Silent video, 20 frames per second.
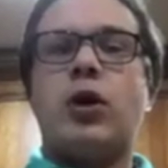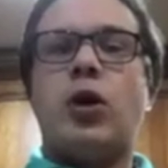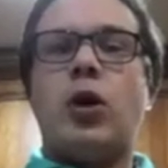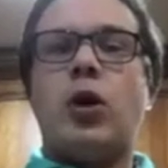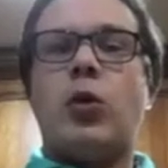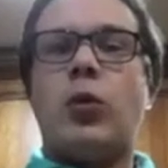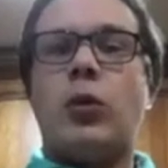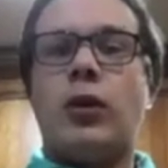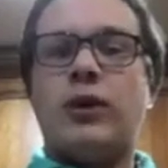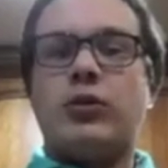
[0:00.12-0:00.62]

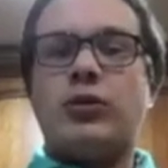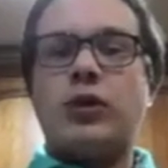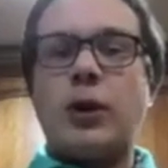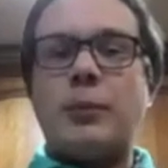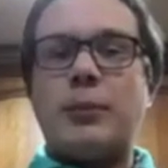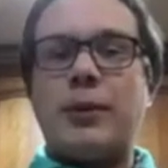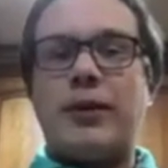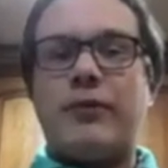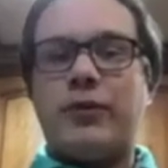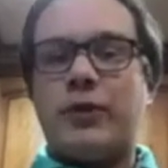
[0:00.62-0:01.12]
What is up,
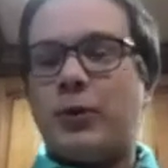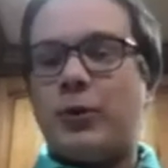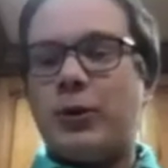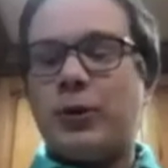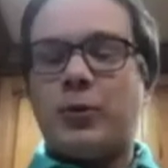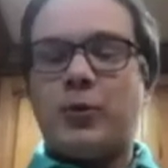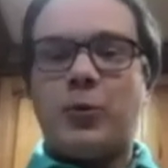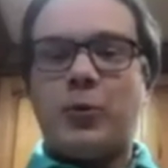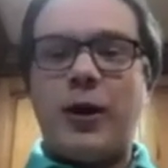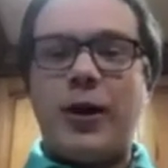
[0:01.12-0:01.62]

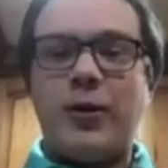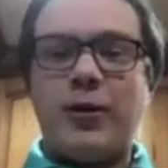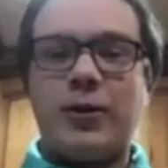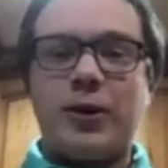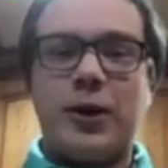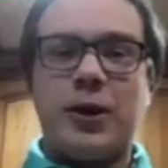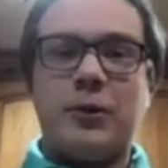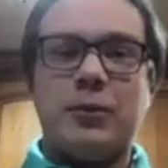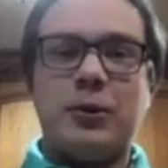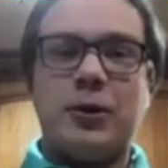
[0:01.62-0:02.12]
everyone?
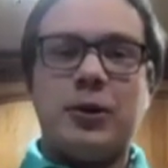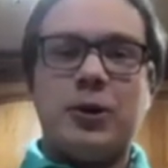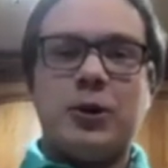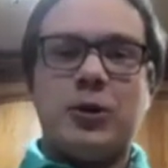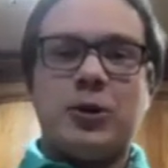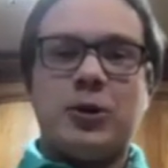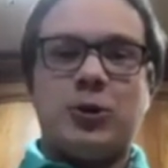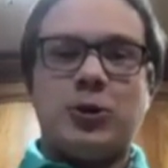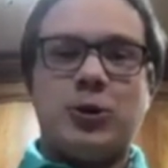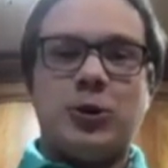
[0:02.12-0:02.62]
Welcome
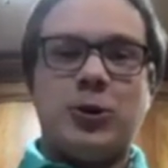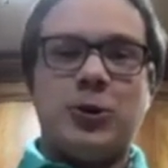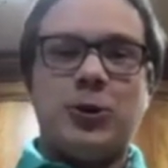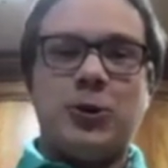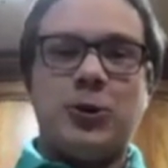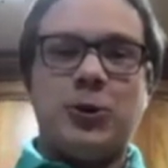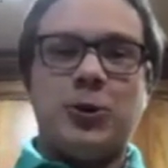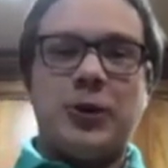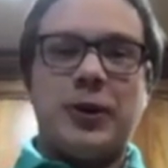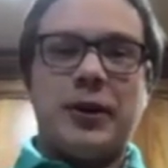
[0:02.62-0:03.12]

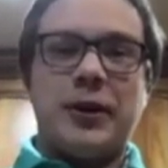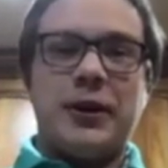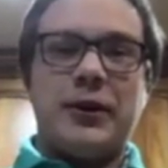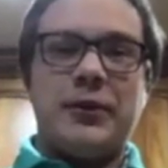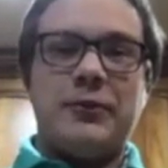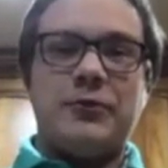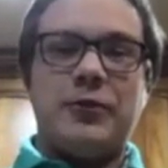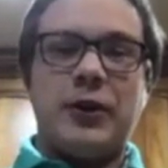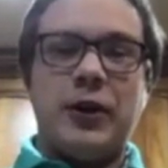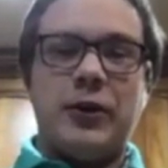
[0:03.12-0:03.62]
to
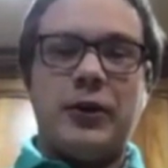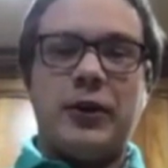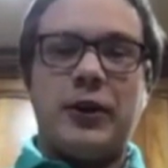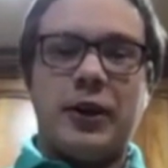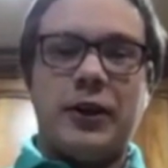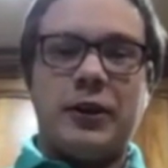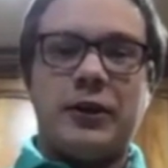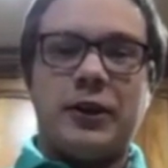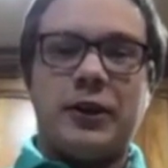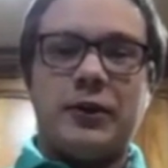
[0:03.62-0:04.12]
a very
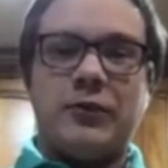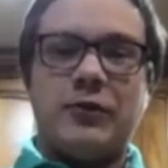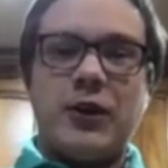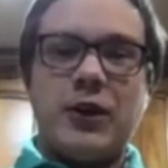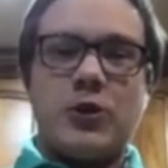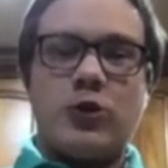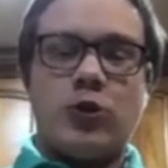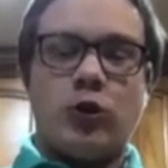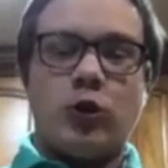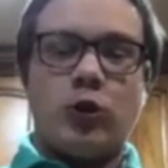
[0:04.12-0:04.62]

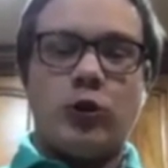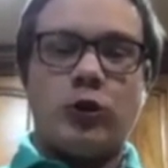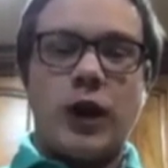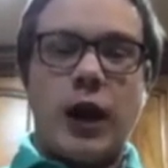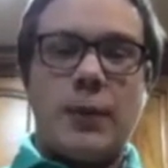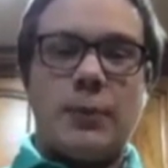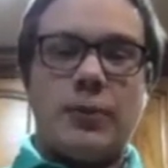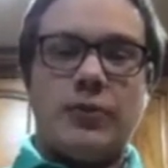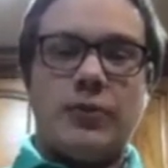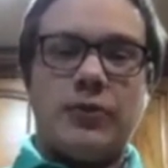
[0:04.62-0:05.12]
unconventional
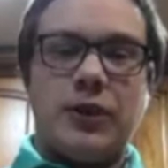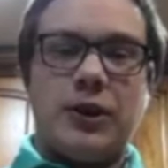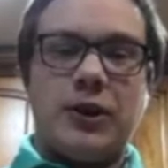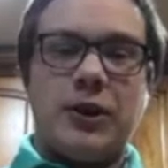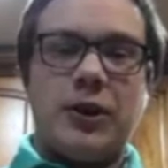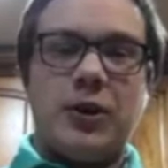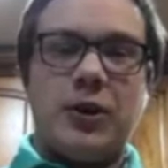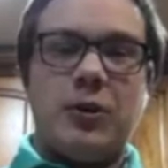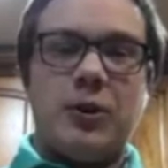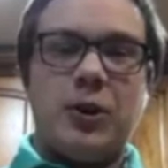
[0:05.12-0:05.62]
type of
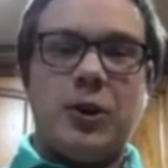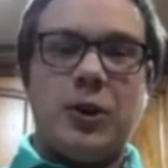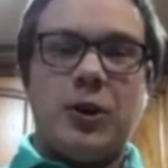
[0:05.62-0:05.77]
video.